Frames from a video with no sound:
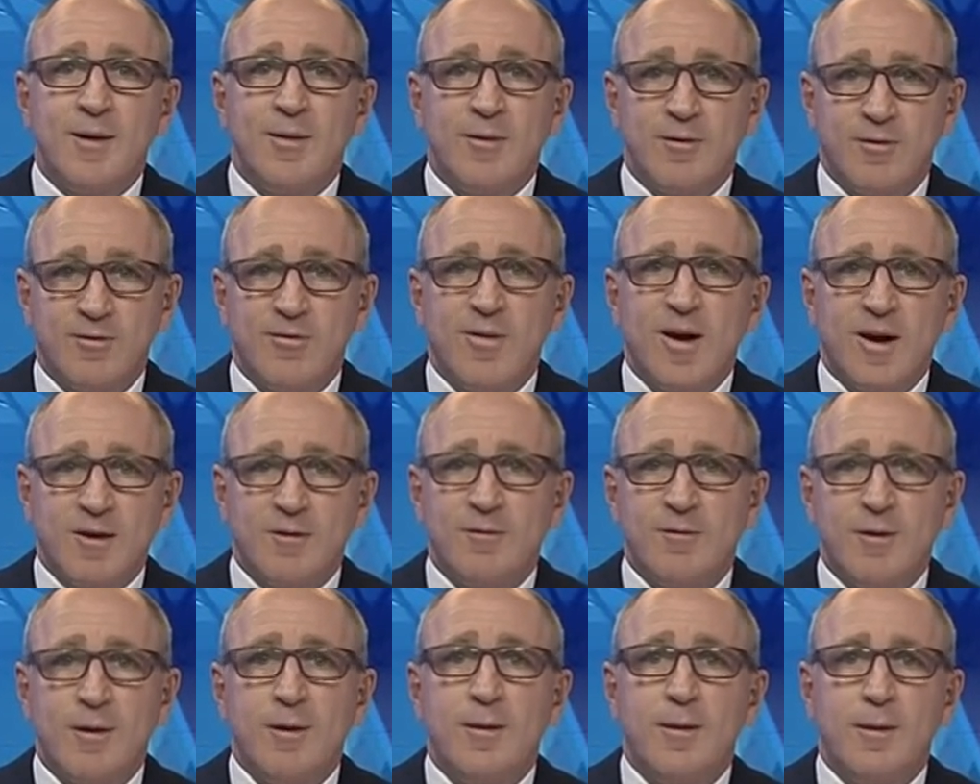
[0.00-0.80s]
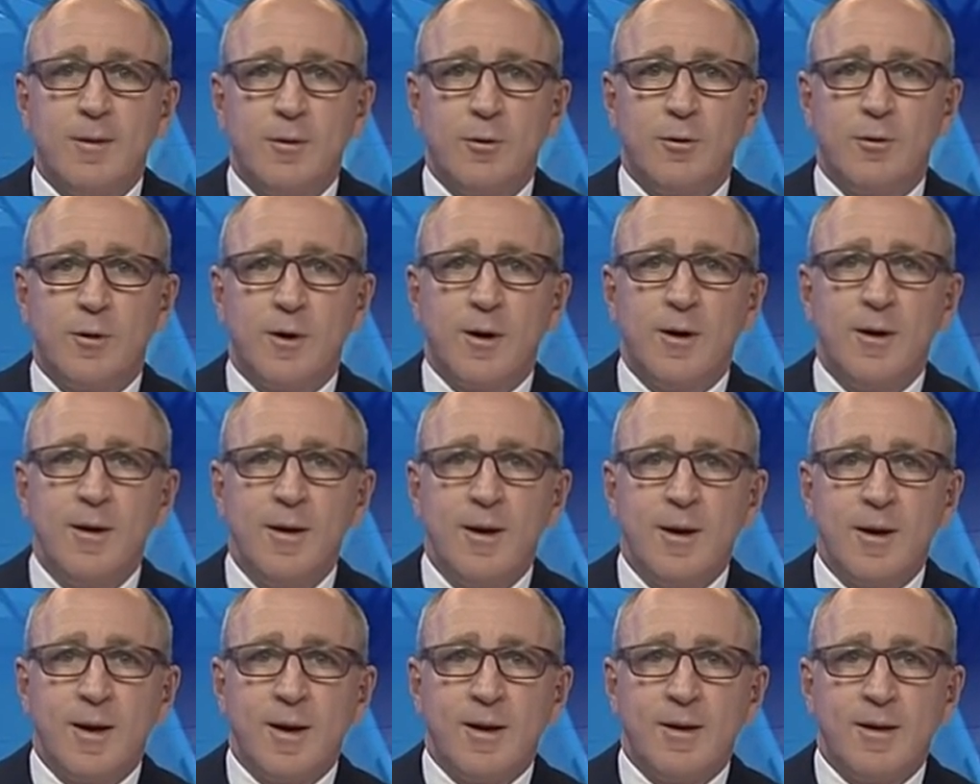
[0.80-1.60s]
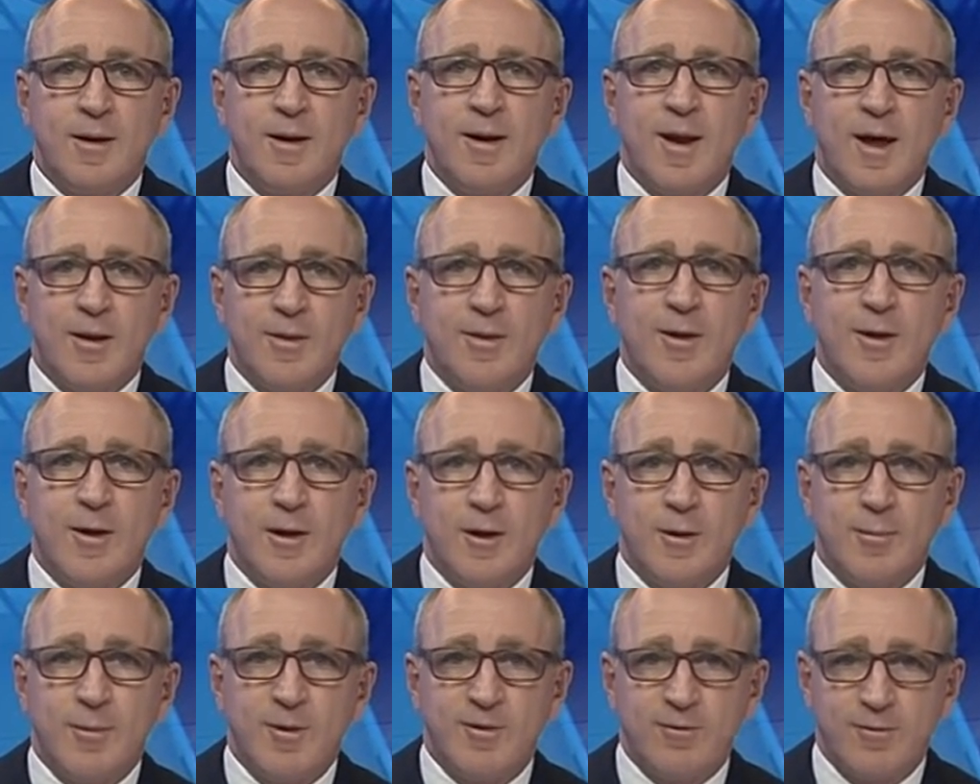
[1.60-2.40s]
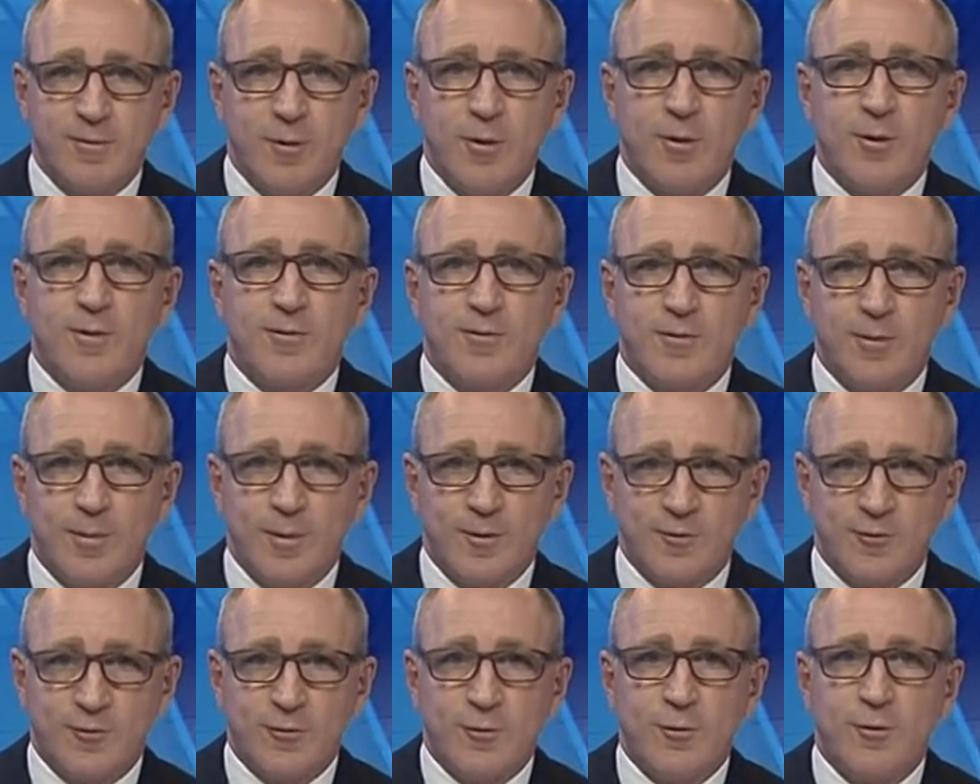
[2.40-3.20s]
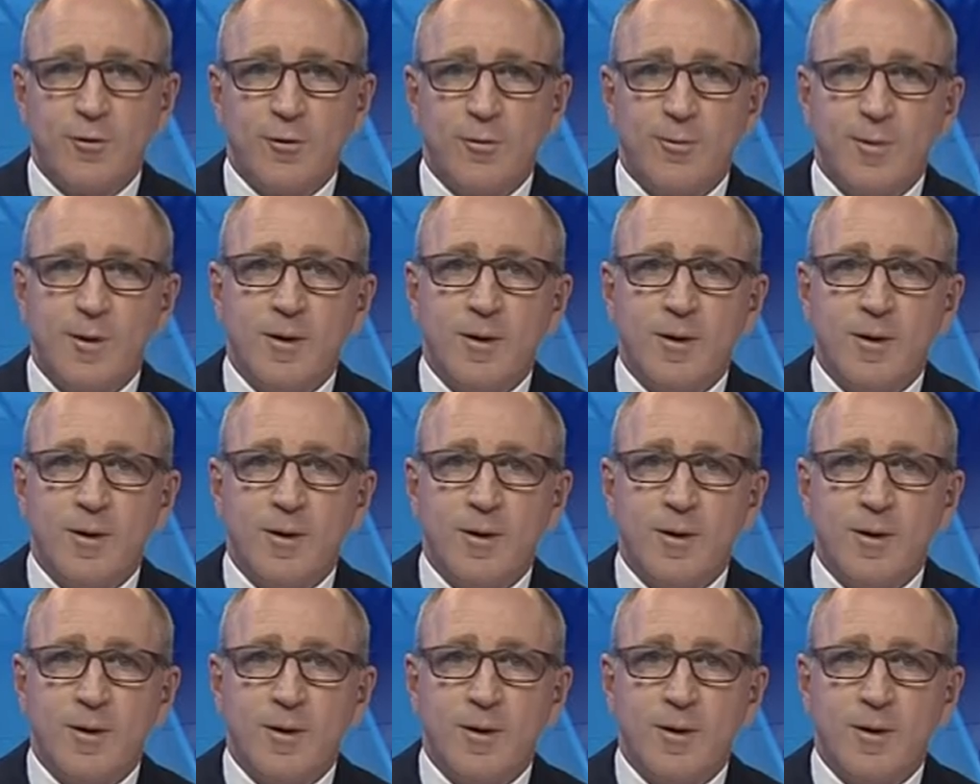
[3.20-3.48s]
And the fact is, Laura, nothing could be further from the truth.